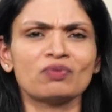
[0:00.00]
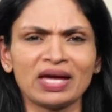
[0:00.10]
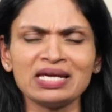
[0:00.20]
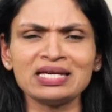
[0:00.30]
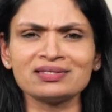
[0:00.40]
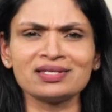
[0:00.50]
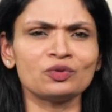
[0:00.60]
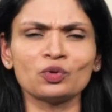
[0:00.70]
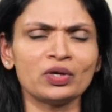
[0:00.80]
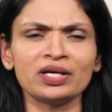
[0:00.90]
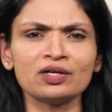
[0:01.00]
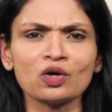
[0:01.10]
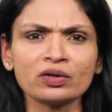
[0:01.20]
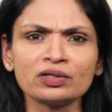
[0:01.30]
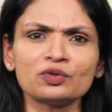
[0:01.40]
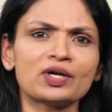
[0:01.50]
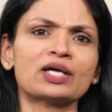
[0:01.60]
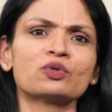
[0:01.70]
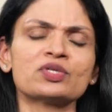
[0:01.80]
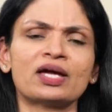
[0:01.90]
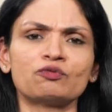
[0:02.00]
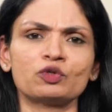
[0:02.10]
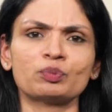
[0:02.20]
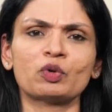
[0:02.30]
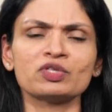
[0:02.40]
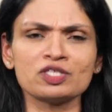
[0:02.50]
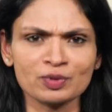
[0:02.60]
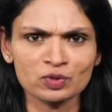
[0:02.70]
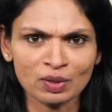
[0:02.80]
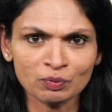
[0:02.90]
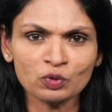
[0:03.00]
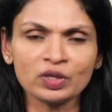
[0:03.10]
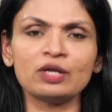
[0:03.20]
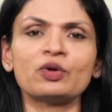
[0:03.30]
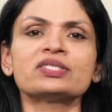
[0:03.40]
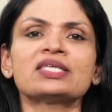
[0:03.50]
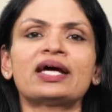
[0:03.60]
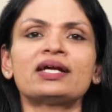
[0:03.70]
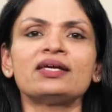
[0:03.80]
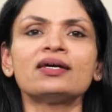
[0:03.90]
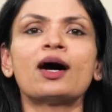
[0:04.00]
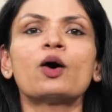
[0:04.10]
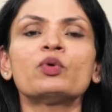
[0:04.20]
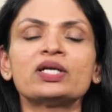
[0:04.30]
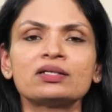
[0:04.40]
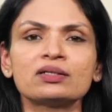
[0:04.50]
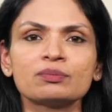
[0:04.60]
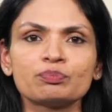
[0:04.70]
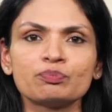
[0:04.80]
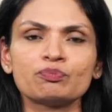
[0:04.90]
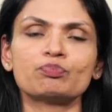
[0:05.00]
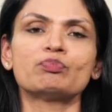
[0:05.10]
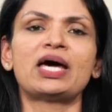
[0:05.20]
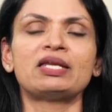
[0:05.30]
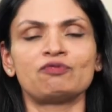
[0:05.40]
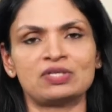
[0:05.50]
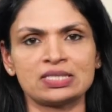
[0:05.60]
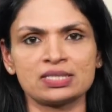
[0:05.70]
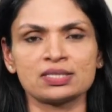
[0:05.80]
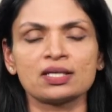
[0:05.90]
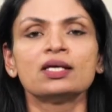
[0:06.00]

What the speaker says: Very easy. You don't need a doctor to diagnose hand-foot-mouth disease because I'm going to tell you exactly how it manifests.